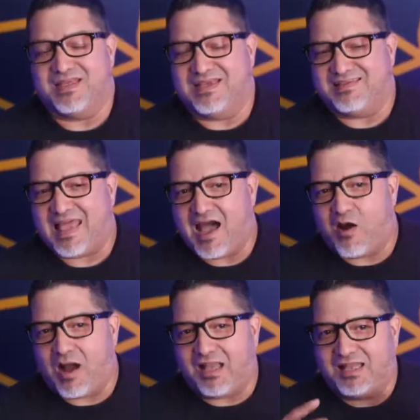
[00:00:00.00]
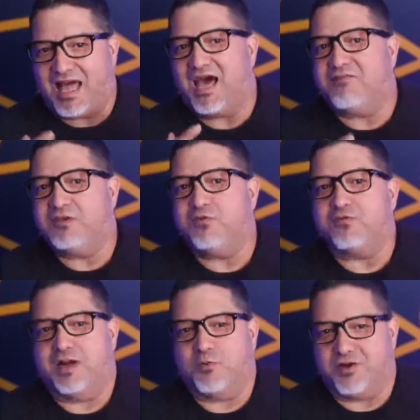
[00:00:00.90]
is how a lot of new
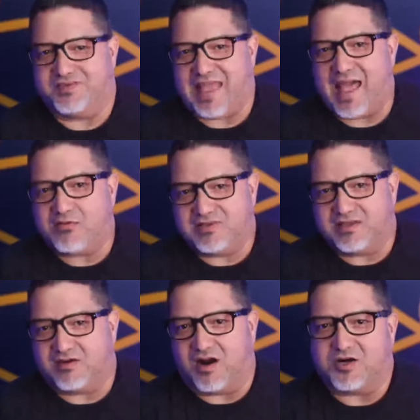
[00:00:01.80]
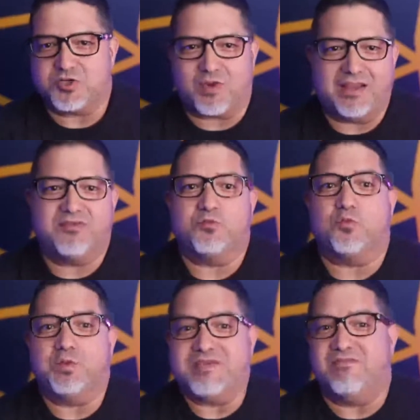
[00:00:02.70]
frameworks out there are trying to
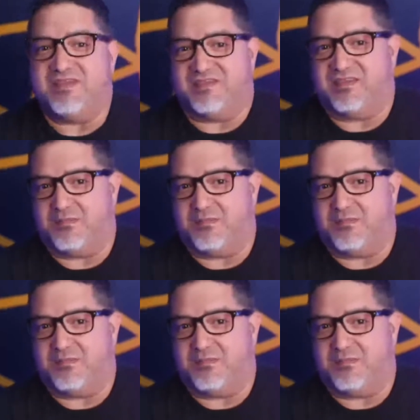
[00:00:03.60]
revisit the